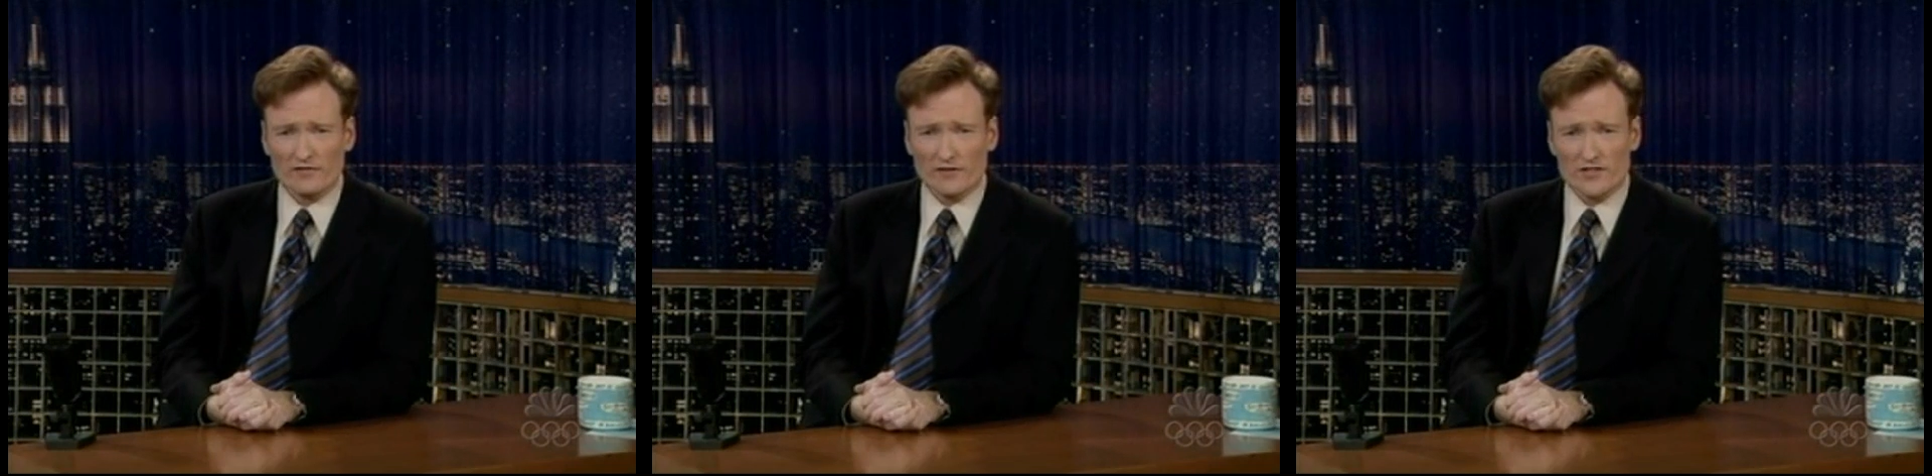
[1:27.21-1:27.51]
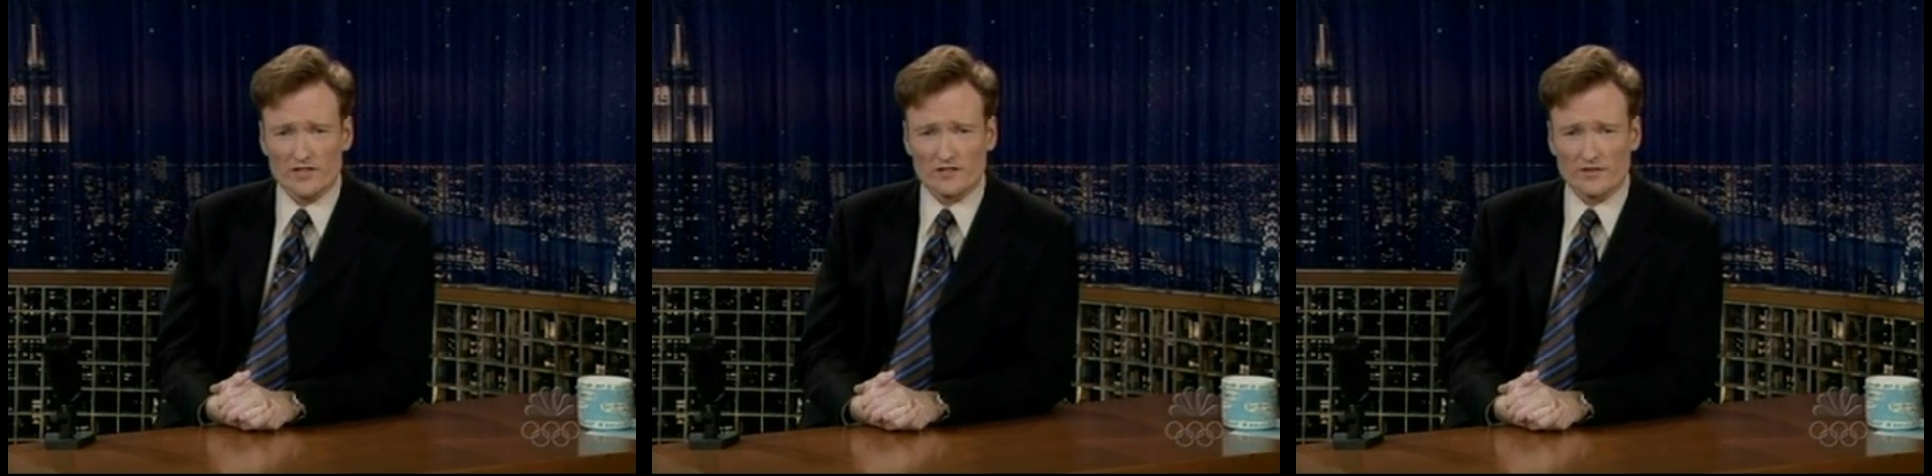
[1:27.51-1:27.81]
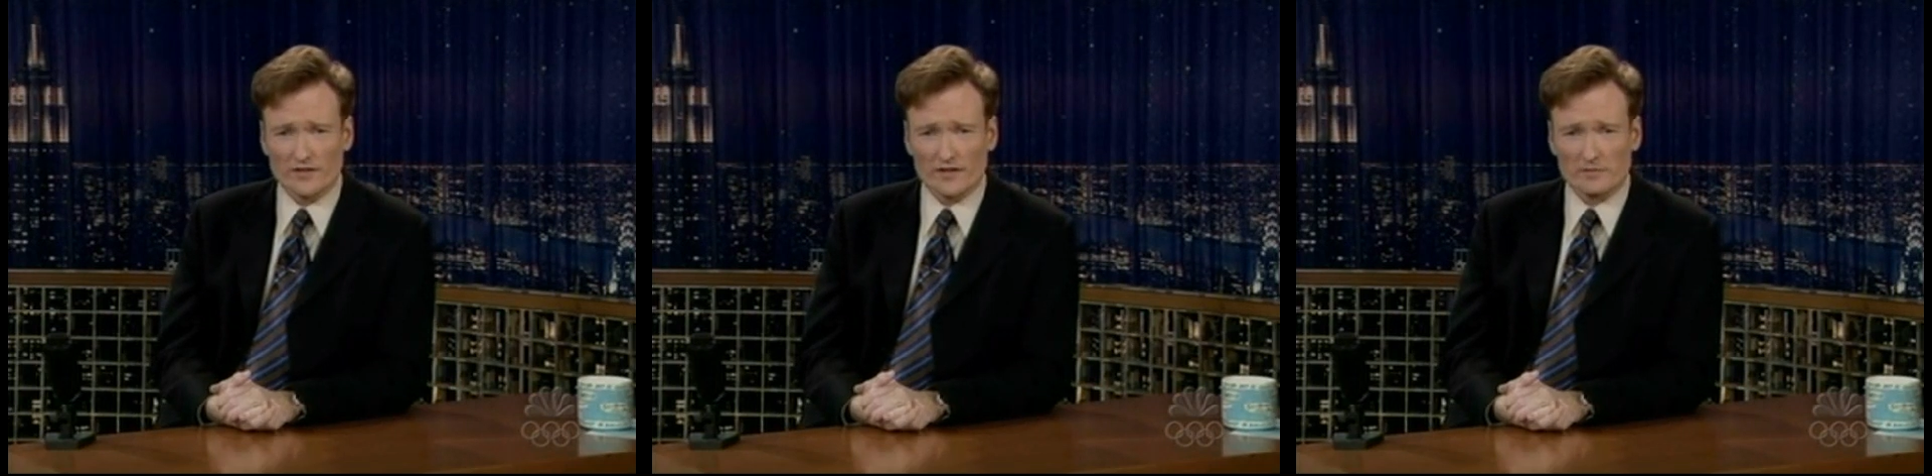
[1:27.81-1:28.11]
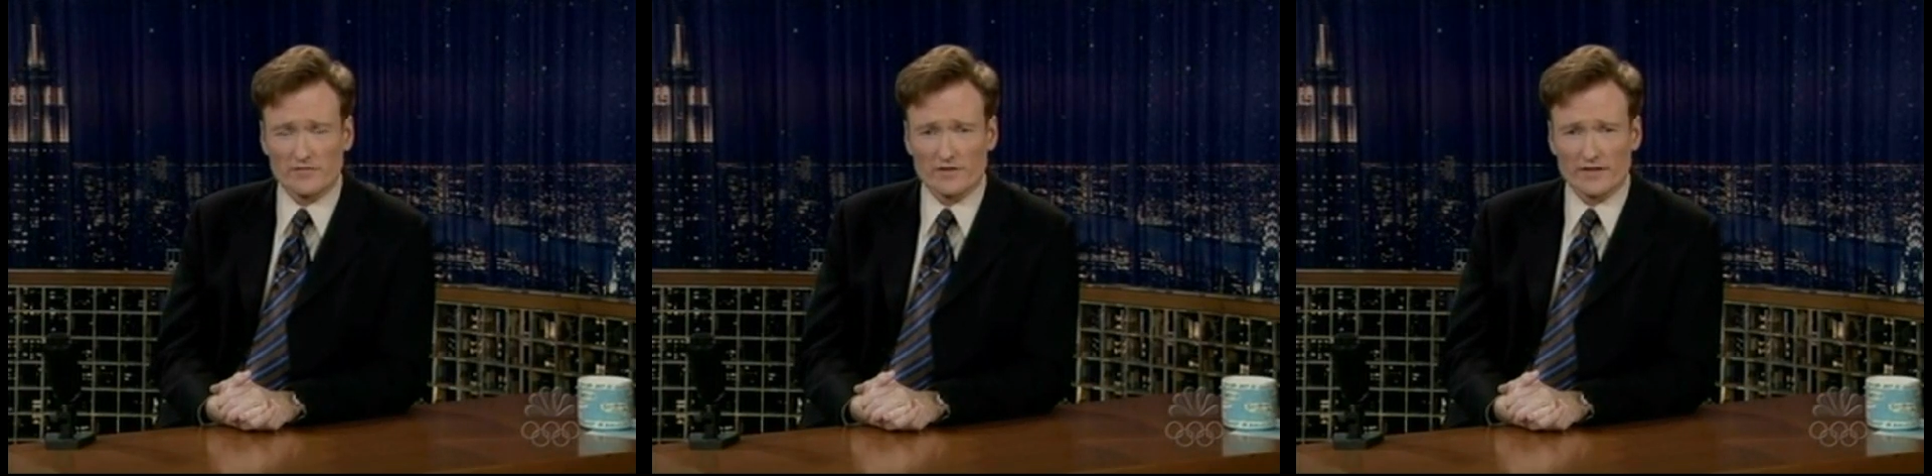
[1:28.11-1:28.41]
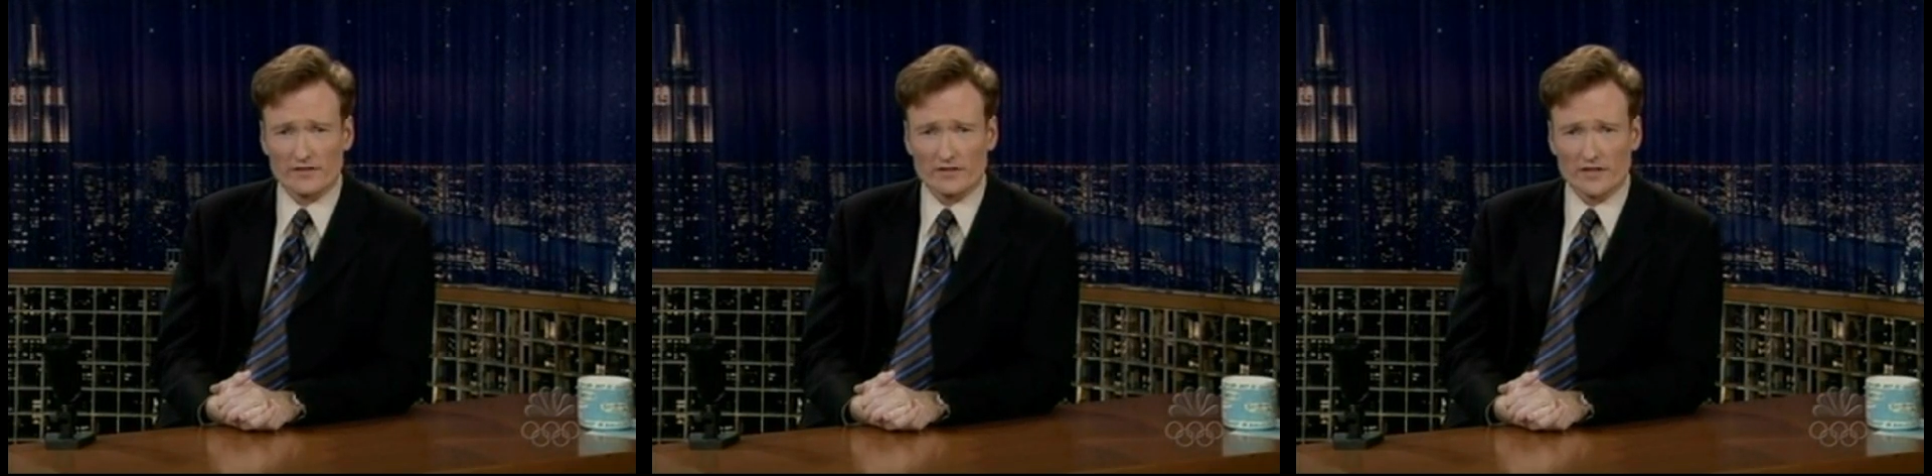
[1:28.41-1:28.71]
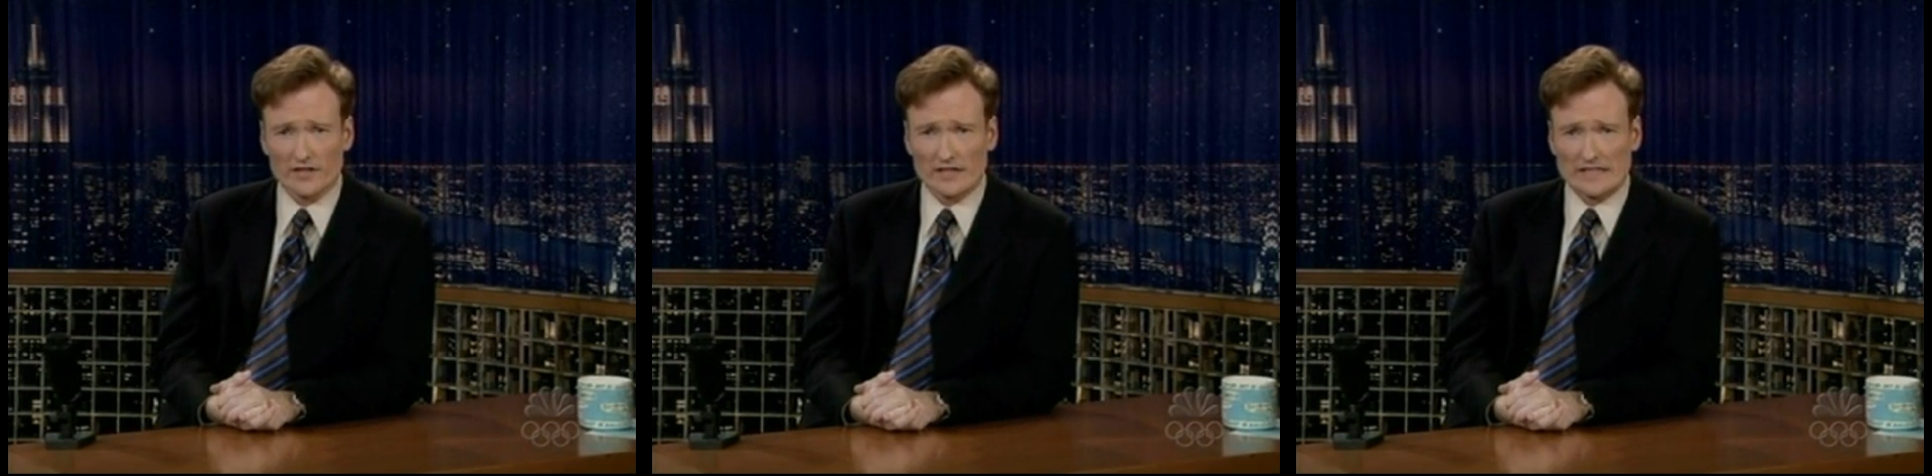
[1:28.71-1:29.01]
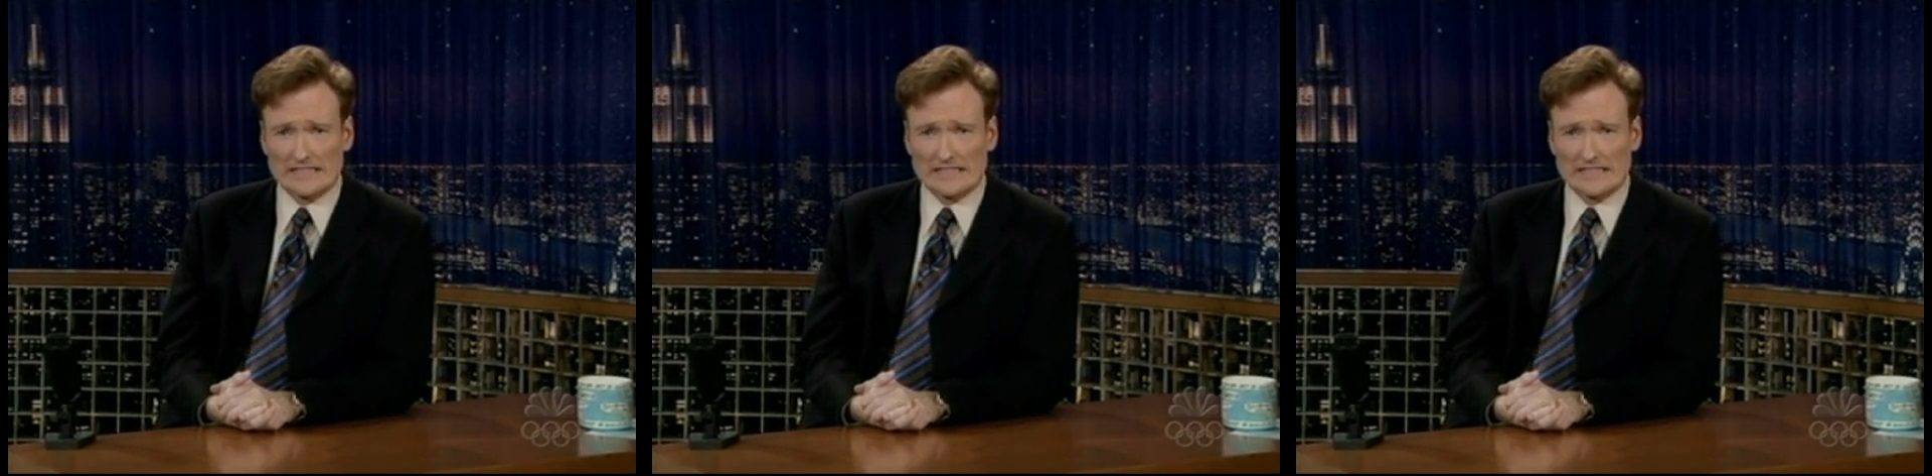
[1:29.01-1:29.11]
first interview. That would be very exciting.